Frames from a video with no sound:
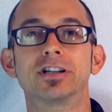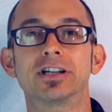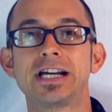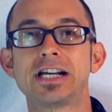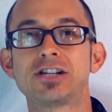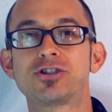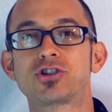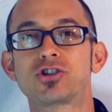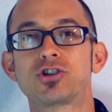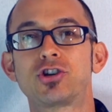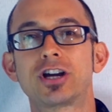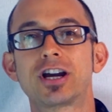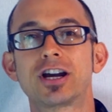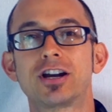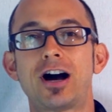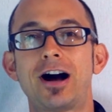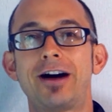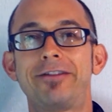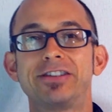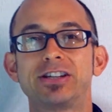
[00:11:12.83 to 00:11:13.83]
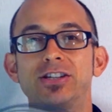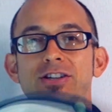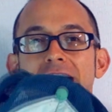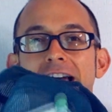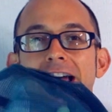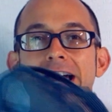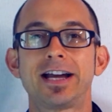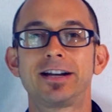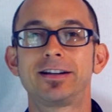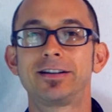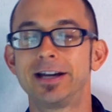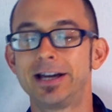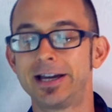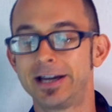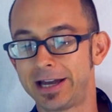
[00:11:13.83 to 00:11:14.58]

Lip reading: He just took it off his head